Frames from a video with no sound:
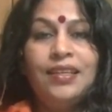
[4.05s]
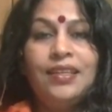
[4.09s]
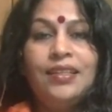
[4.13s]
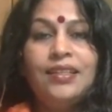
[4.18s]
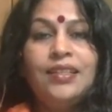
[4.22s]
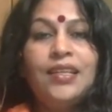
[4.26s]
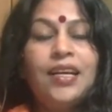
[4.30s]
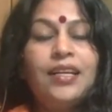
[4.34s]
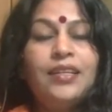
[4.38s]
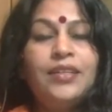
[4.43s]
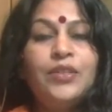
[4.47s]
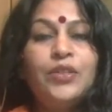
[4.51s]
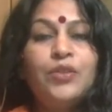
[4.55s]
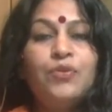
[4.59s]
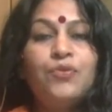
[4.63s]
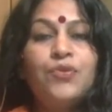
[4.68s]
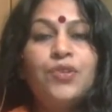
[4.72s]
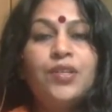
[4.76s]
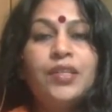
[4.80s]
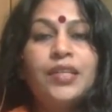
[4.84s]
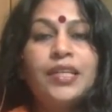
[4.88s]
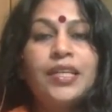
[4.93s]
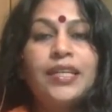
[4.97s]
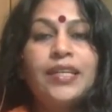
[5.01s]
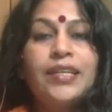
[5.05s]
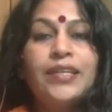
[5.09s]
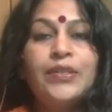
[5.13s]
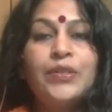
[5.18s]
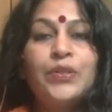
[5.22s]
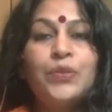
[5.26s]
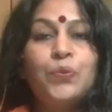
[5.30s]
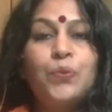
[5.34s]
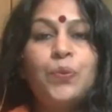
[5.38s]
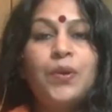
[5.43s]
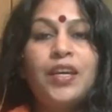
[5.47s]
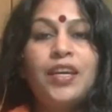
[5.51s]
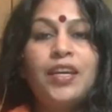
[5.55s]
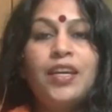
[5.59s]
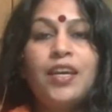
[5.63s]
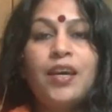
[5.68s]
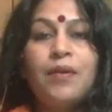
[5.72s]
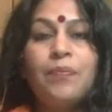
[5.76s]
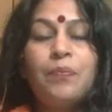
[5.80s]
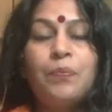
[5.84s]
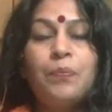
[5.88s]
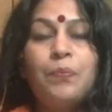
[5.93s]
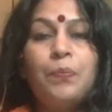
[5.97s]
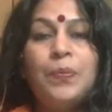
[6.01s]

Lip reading: that is working its way up